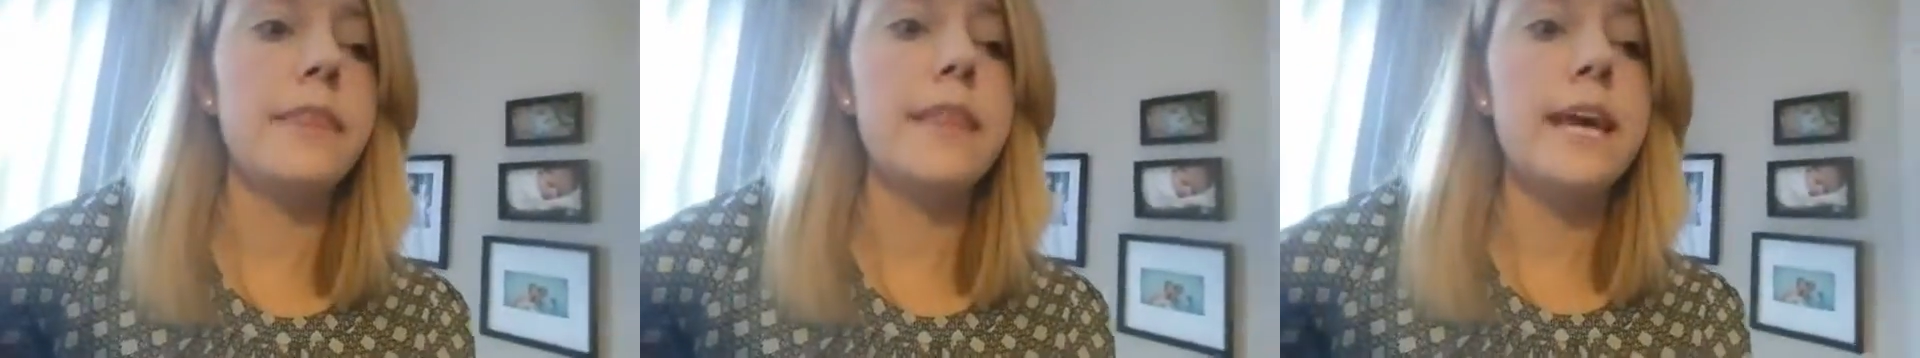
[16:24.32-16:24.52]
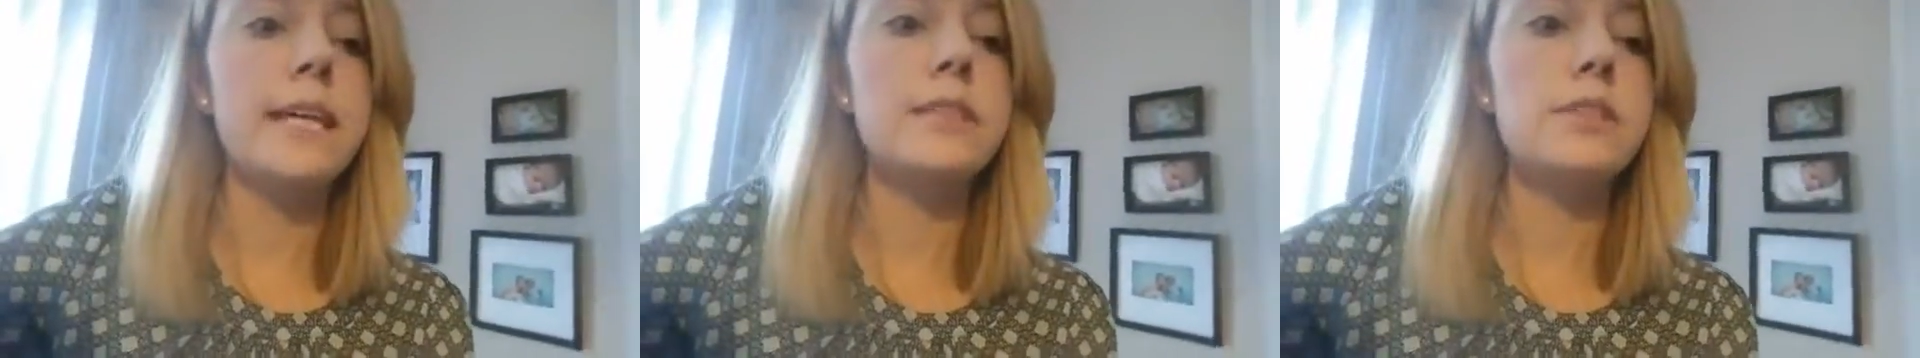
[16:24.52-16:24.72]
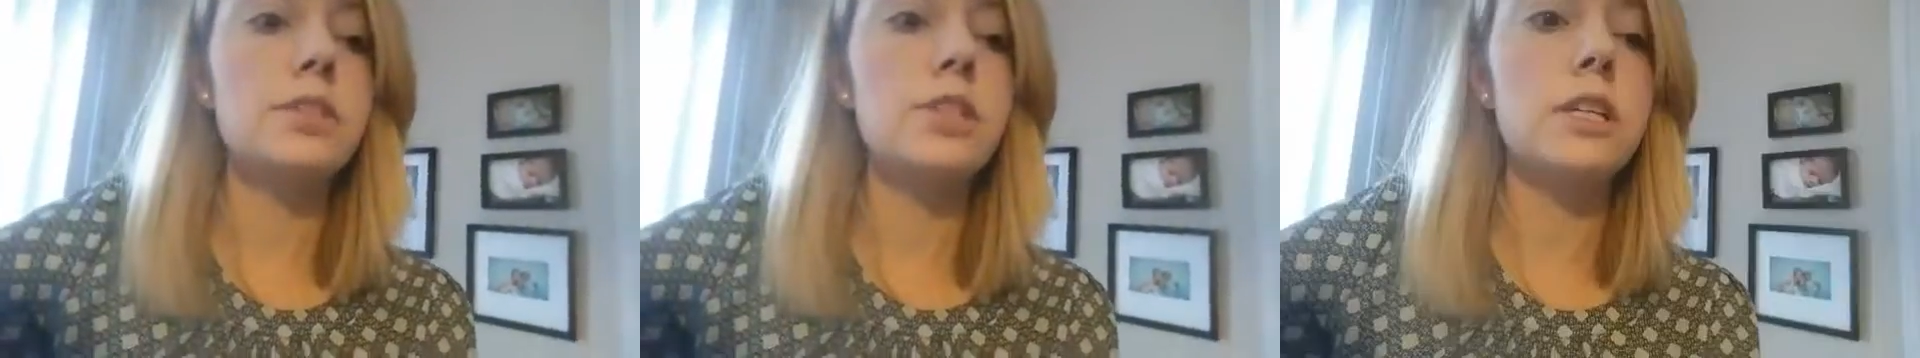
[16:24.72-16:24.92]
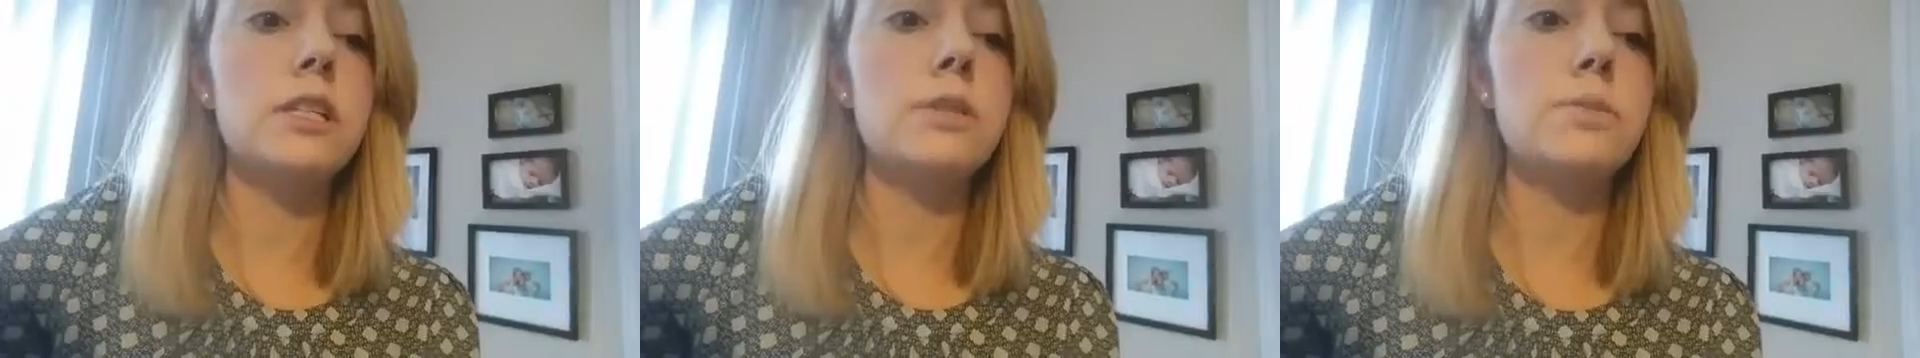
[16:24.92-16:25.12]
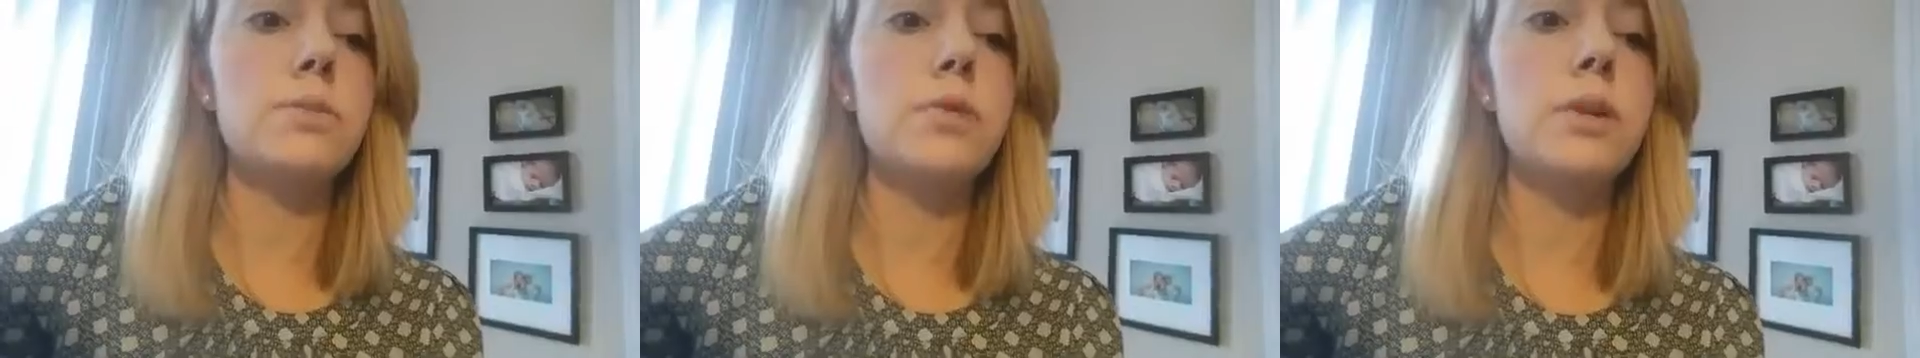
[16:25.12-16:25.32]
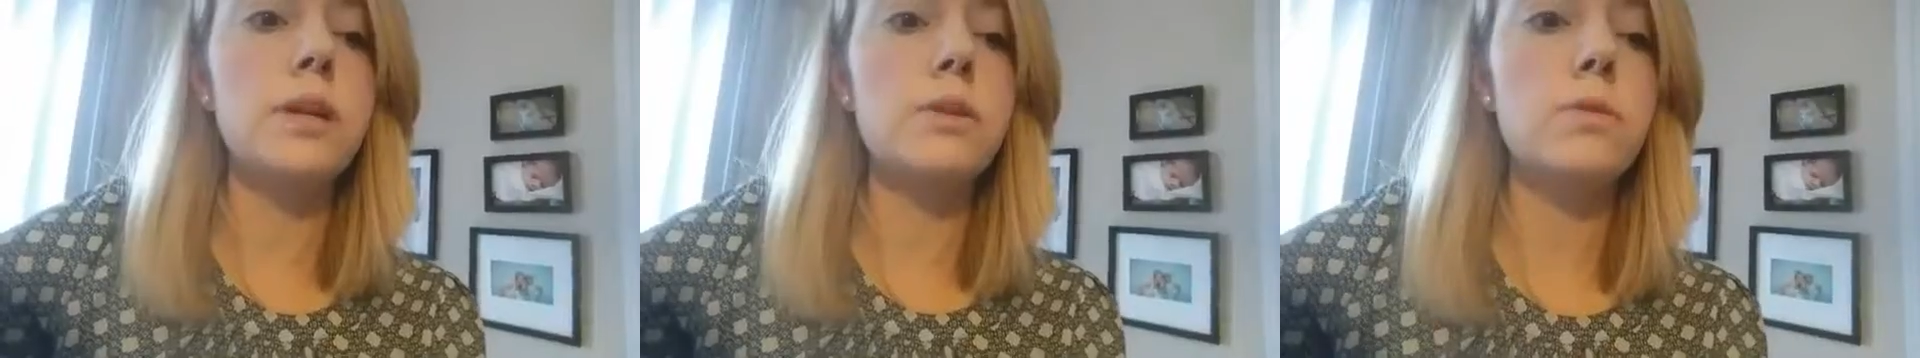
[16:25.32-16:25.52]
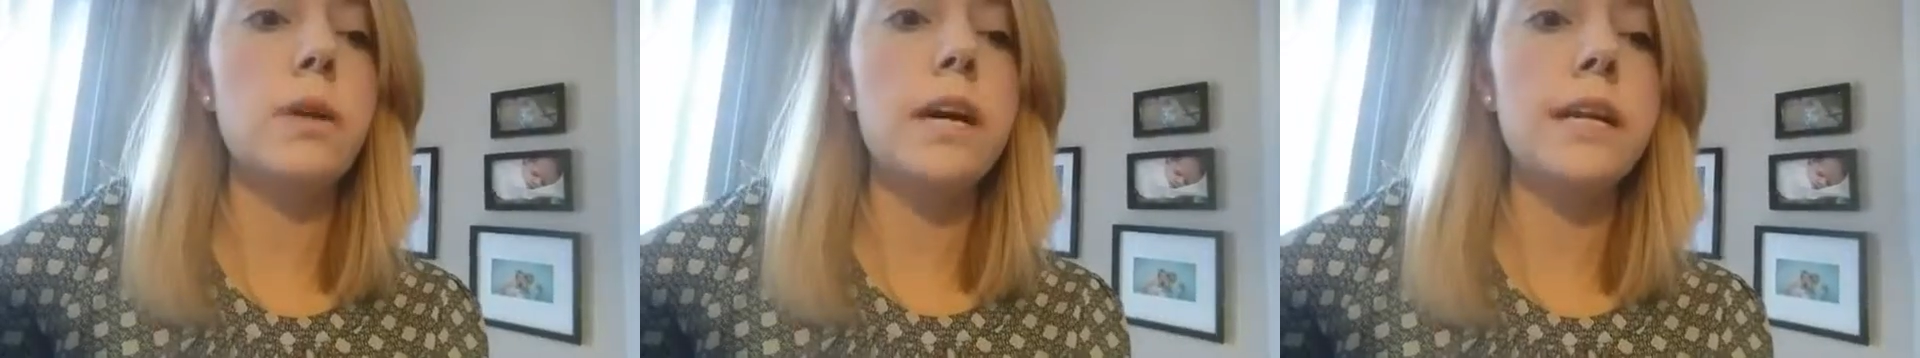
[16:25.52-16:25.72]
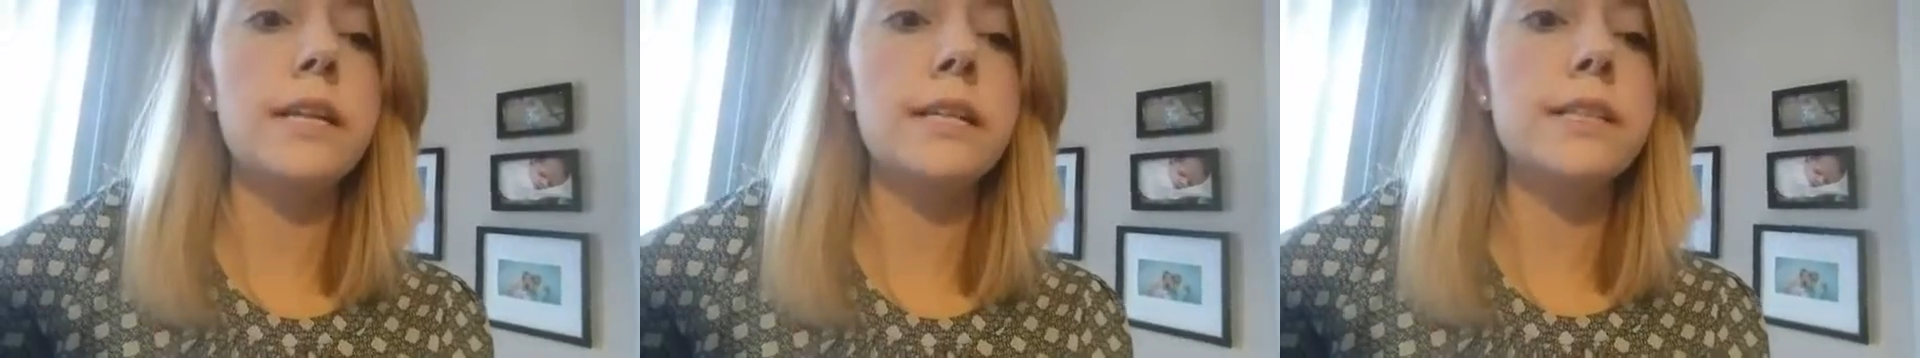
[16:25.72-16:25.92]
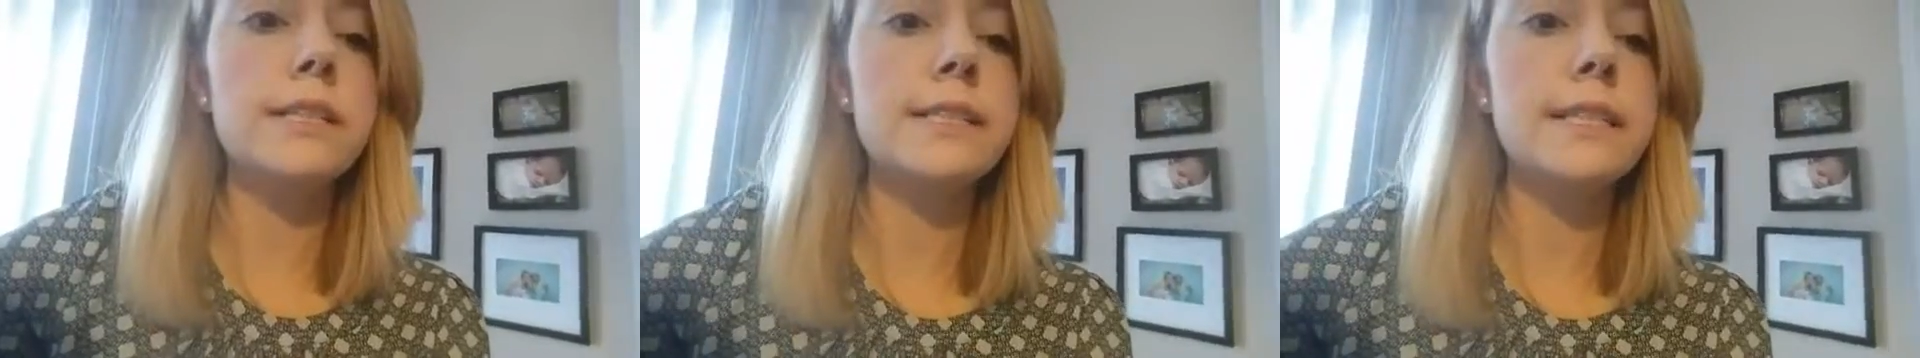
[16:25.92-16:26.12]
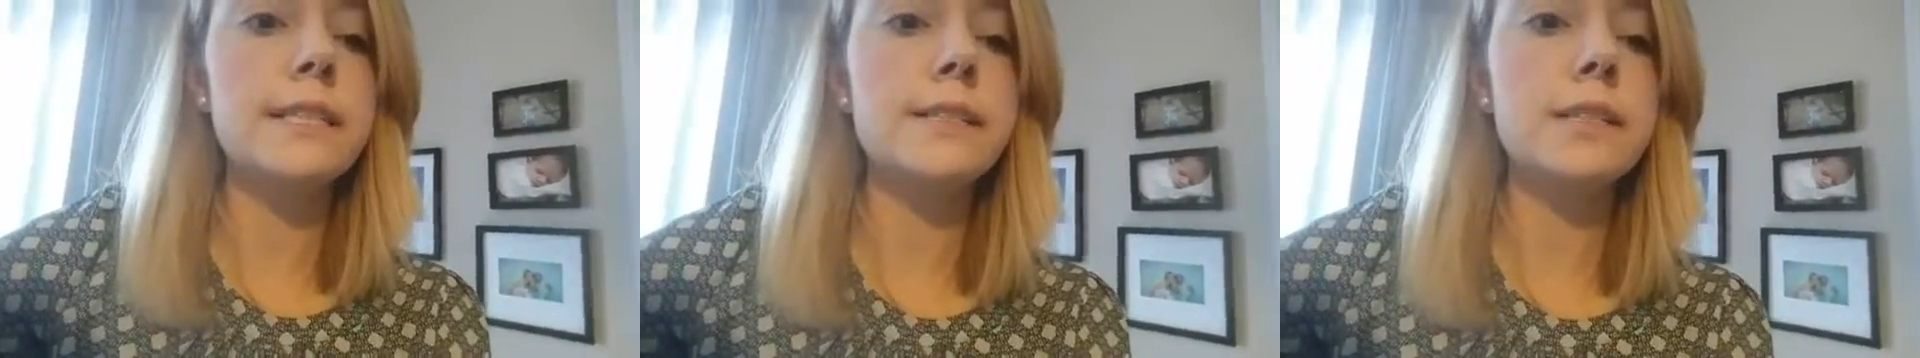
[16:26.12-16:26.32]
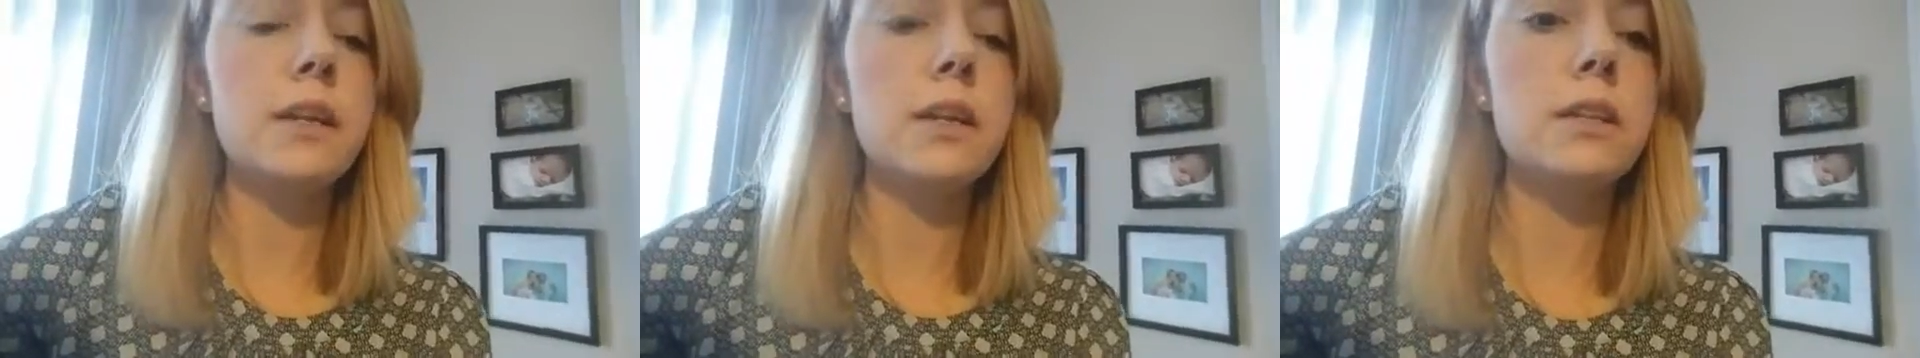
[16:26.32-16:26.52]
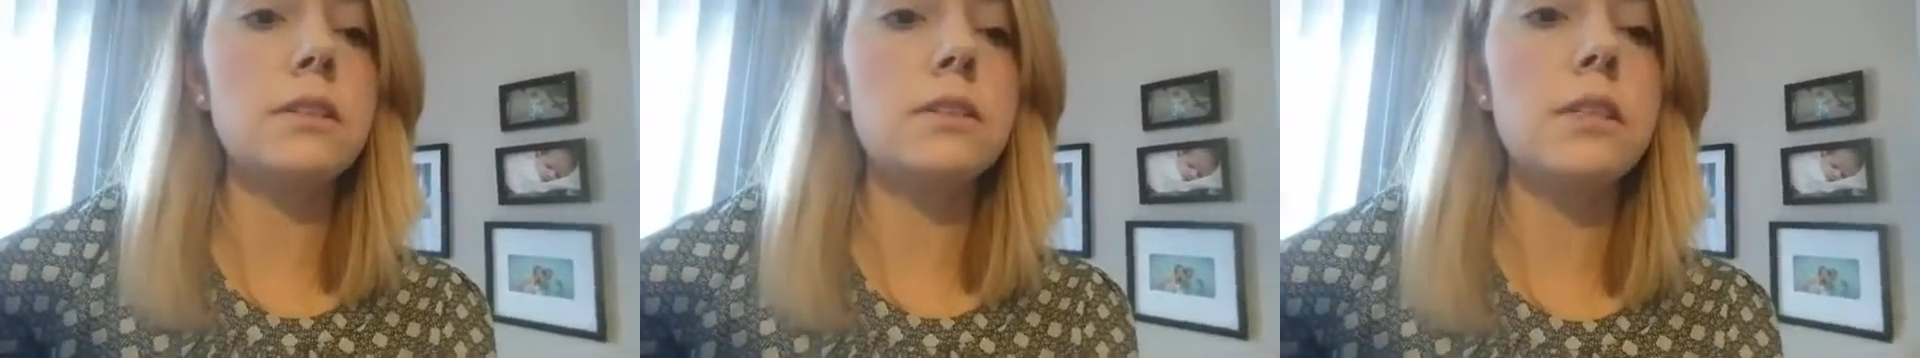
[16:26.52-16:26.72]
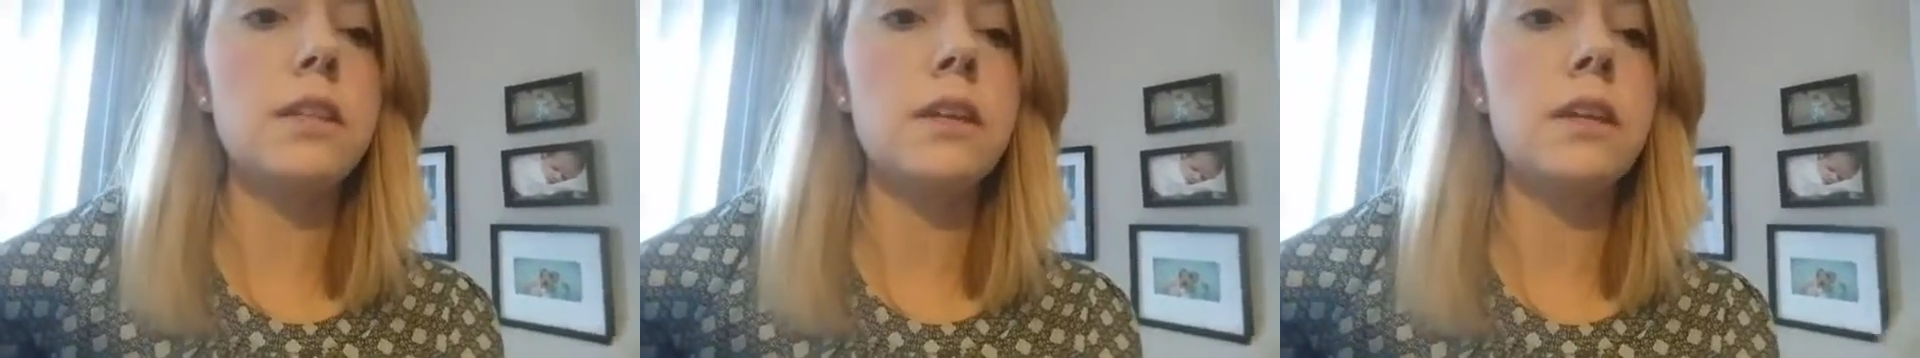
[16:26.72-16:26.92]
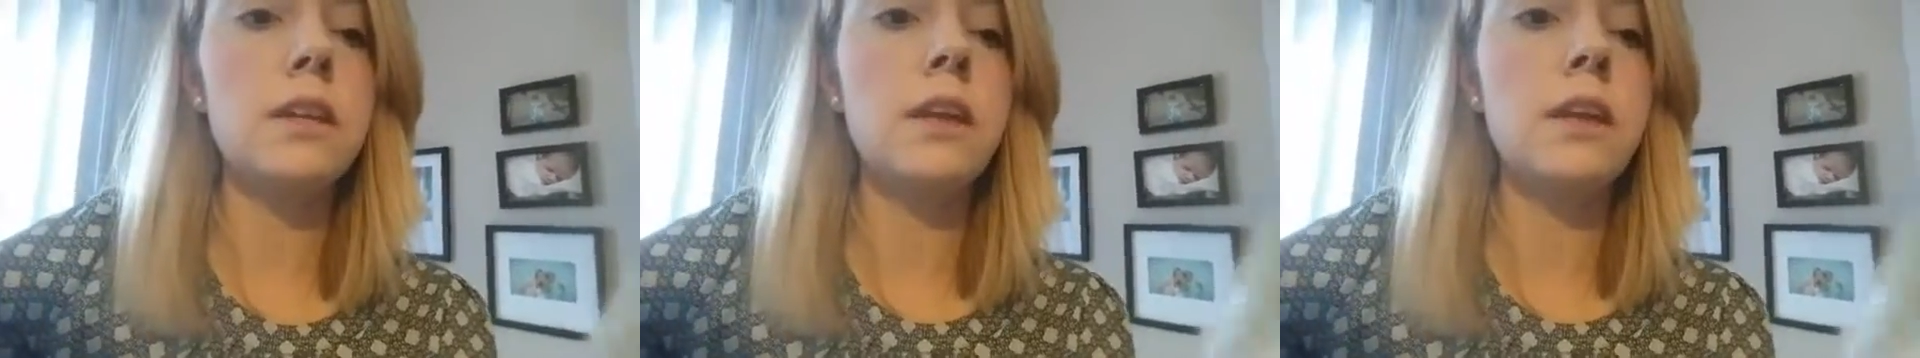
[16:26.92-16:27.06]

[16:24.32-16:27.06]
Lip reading: and that's just pork water, sea salt,